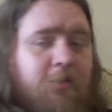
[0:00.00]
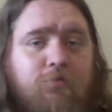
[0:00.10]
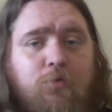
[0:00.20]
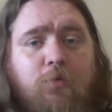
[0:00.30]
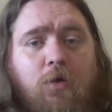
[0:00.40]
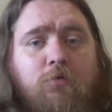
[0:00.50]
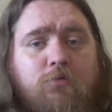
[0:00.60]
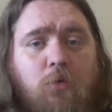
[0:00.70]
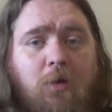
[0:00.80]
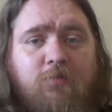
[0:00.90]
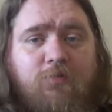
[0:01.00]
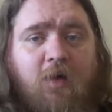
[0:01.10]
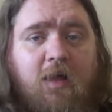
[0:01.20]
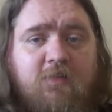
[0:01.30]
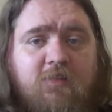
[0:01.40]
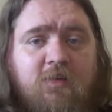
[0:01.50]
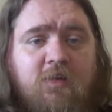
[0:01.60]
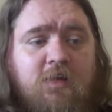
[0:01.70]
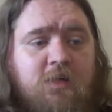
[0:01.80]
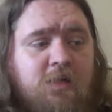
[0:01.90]
through those quite fast,
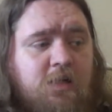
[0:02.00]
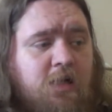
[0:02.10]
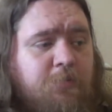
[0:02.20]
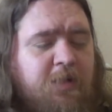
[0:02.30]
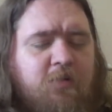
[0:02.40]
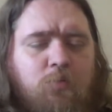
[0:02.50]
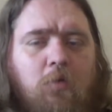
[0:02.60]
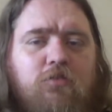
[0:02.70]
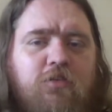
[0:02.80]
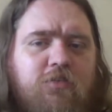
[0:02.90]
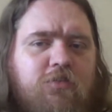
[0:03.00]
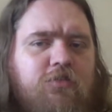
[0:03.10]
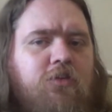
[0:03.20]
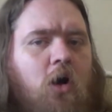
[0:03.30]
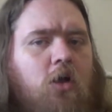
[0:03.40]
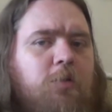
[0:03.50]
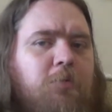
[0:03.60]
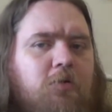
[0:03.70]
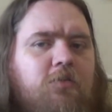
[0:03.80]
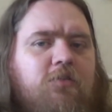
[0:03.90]
because once you start the
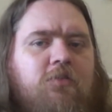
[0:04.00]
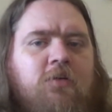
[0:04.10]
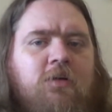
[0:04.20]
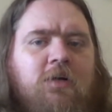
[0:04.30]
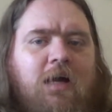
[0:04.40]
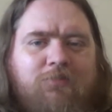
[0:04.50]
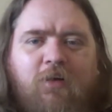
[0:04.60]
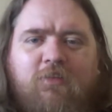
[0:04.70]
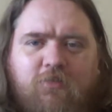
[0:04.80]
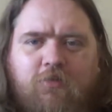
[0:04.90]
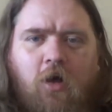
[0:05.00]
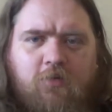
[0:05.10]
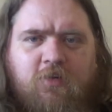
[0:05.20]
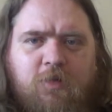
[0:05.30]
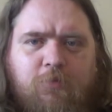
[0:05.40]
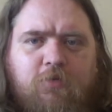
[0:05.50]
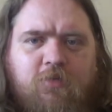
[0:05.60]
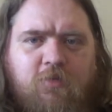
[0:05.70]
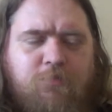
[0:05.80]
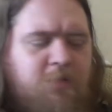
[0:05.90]
books, I find starting the books
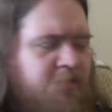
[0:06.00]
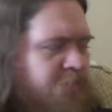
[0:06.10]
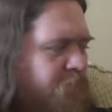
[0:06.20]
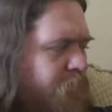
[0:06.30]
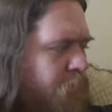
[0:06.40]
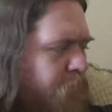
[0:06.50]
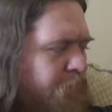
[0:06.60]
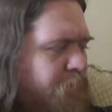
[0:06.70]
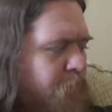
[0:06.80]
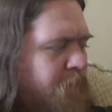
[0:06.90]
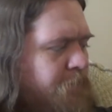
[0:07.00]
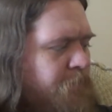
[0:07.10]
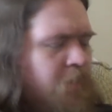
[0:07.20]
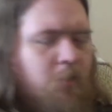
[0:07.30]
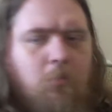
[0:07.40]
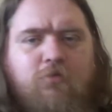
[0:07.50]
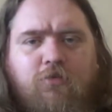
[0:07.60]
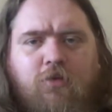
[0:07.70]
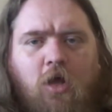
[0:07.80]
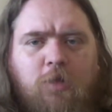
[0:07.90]
is a difficult bit for me. Once you
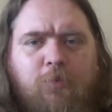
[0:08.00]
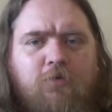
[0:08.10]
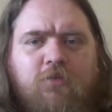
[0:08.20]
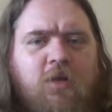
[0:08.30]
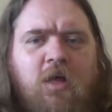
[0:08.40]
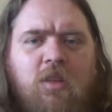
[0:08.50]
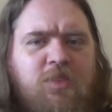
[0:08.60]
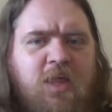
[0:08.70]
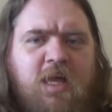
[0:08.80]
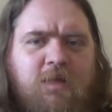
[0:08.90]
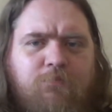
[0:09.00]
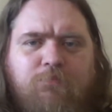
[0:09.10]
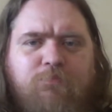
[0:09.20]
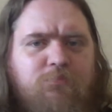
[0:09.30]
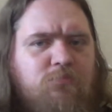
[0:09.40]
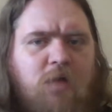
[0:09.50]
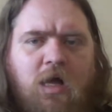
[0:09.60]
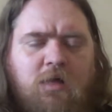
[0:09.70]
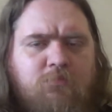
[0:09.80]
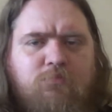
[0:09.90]
start the books, they
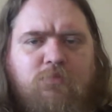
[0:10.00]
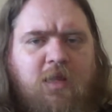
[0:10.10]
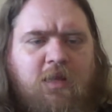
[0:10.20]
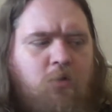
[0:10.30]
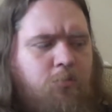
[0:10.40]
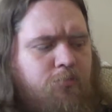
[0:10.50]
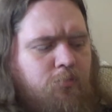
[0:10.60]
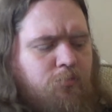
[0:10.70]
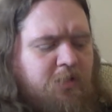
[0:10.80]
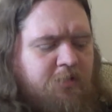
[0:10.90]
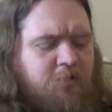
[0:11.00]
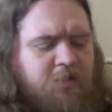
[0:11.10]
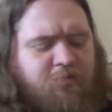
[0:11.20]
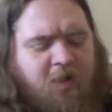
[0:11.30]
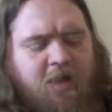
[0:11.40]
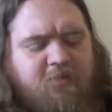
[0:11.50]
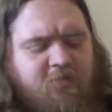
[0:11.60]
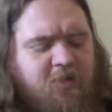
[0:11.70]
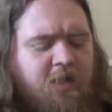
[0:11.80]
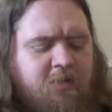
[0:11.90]
go through really, really
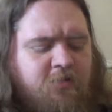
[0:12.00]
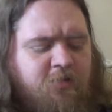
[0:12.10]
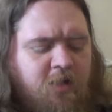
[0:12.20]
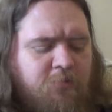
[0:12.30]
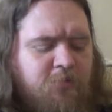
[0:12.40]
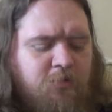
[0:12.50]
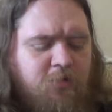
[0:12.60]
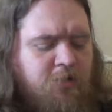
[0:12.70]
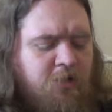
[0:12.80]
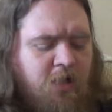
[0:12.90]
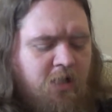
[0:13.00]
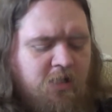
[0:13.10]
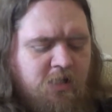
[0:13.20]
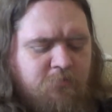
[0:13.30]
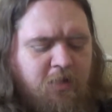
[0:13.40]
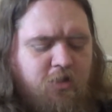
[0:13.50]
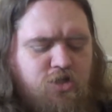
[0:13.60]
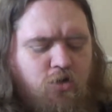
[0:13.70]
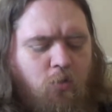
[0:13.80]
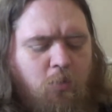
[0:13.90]
fast, and you can make
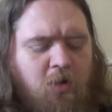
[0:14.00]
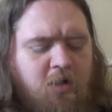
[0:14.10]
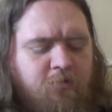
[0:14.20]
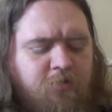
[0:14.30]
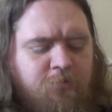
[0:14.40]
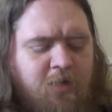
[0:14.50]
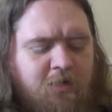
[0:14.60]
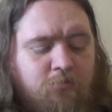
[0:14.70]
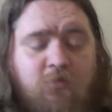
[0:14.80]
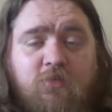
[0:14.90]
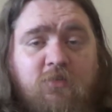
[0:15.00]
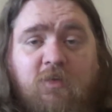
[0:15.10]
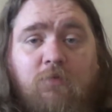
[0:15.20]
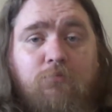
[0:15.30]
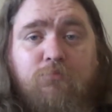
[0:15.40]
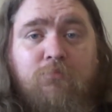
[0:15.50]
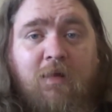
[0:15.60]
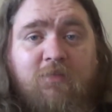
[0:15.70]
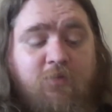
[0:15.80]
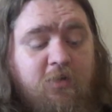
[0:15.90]
short work of them and still
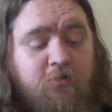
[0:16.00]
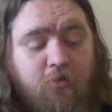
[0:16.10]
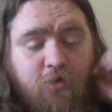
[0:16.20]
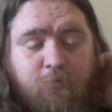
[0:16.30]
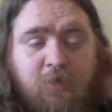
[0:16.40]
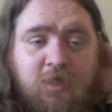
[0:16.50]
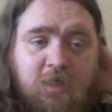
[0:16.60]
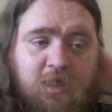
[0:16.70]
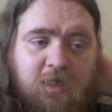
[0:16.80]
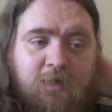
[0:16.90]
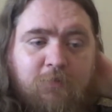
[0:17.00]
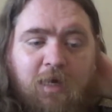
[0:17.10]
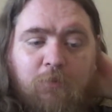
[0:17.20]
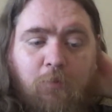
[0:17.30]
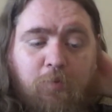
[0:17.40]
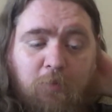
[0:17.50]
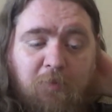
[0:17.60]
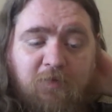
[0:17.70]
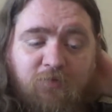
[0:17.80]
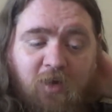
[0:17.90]
massively enjoy them. I will
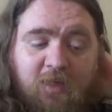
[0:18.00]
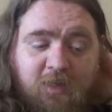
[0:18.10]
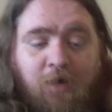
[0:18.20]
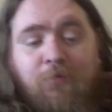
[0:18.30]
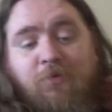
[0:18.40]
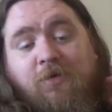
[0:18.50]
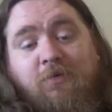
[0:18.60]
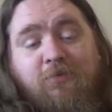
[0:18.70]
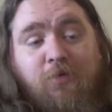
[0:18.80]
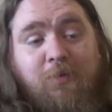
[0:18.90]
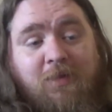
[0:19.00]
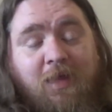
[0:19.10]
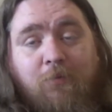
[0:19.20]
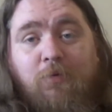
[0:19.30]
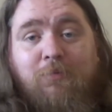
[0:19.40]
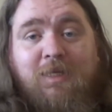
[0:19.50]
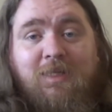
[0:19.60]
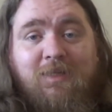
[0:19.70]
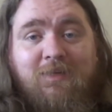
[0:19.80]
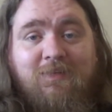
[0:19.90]
probably find, though, that doing that will
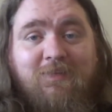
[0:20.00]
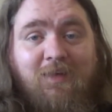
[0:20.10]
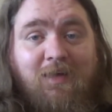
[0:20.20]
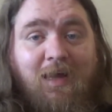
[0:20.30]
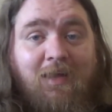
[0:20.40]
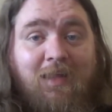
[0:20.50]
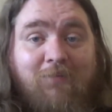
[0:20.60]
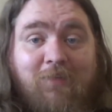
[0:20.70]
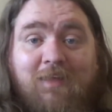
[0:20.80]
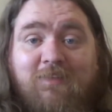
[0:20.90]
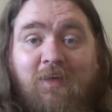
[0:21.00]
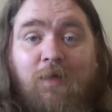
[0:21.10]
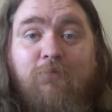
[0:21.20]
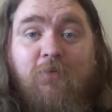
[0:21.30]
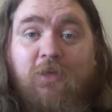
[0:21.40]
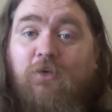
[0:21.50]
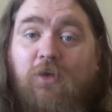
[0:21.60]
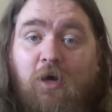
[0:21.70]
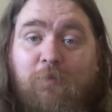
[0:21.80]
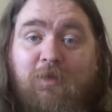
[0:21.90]
mean that I'll have less time for the
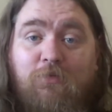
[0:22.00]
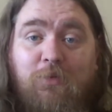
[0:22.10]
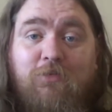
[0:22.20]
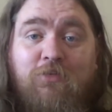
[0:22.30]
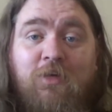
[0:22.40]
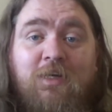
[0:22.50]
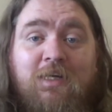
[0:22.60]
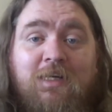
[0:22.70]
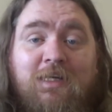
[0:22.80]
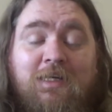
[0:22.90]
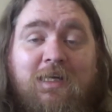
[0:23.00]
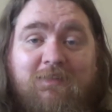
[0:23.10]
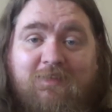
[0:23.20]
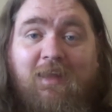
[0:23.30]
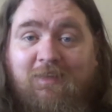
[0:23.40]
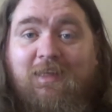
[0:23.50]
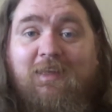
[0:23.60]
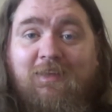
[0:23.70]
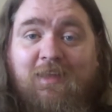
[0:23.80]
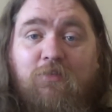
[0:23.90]
other hobbies, which,
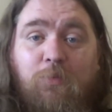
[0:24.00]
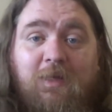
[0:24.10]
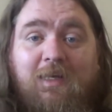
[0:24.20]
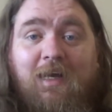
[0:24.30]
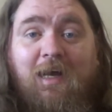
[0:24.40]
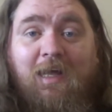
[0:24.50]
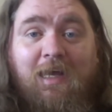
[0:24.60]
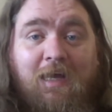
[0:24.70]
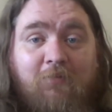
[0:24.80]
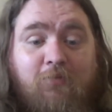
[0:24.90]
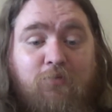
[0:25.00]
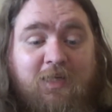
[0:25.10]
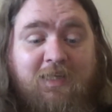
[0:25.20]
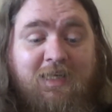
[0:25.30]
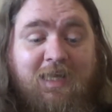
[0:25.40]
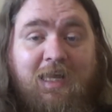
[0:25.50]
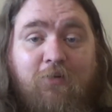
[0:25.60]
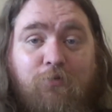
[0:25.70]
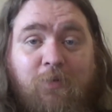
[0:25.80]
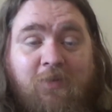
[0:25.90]
incidentally, this week I have really
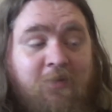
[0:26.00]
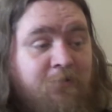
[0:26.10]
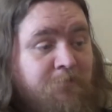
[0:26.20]
engaged with.